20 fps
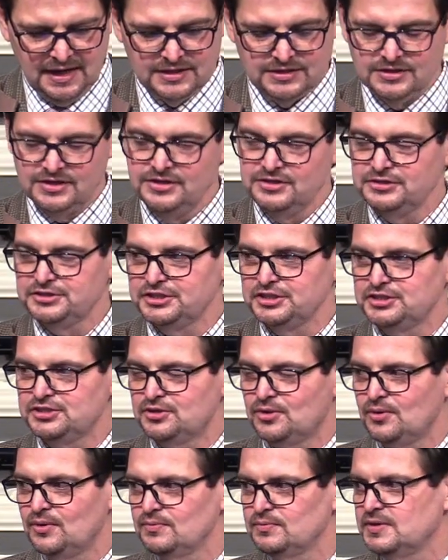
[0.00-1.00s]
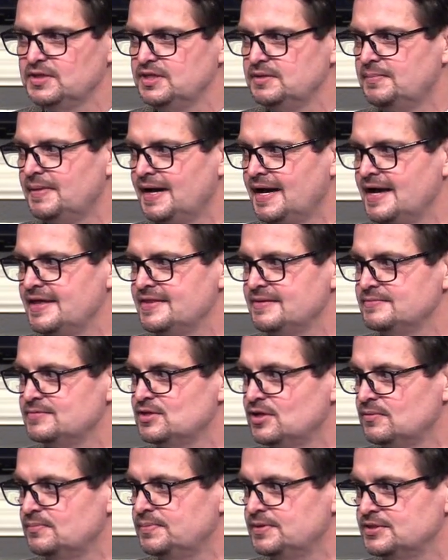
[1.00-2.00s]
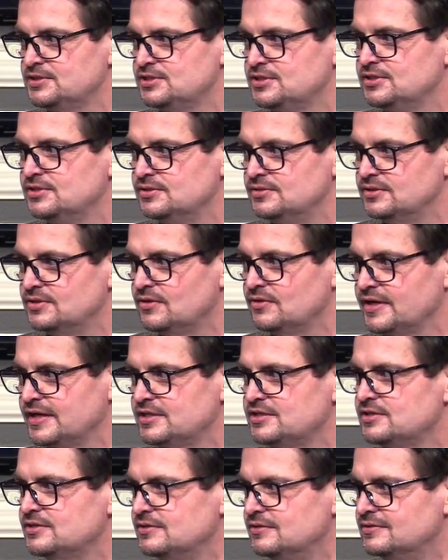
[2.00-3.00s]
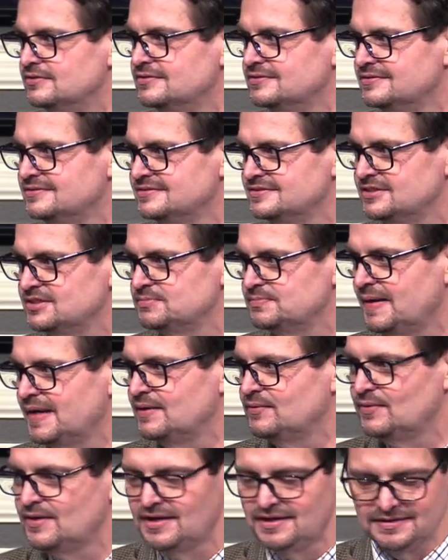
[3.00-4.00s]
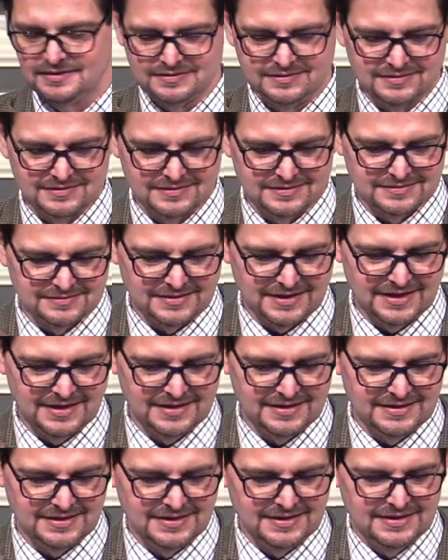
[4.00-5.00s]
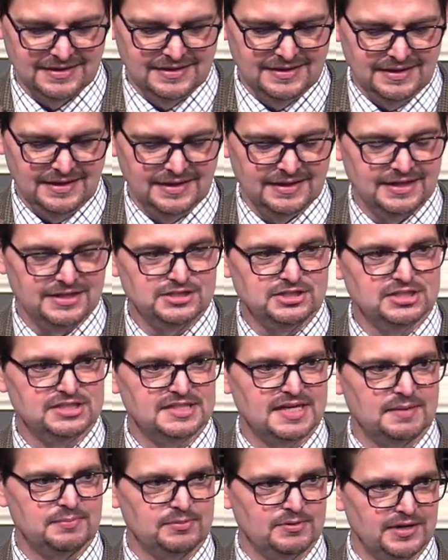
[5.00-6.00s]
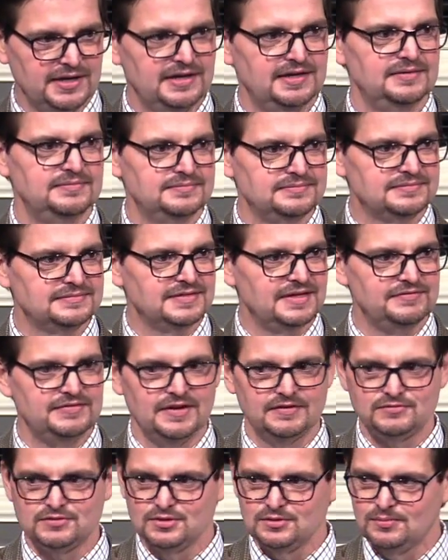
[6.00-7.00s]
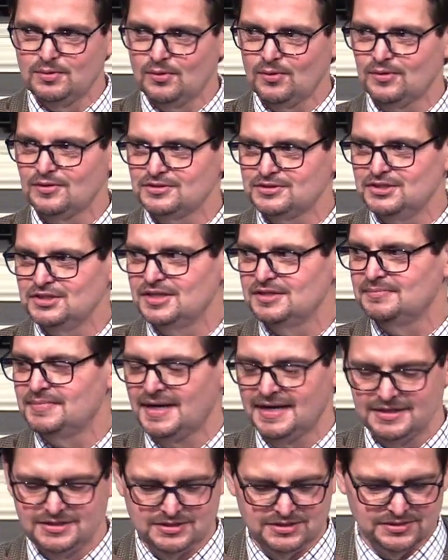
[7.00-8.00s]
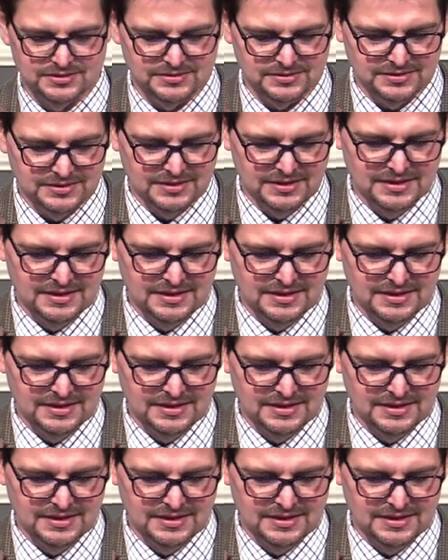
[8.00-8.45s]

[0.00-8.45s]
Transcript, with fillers: And you're usually told when you buy them, don't put two, don't get two, just buy one, right? Unless you separate them. If you have two bowls, you can buy two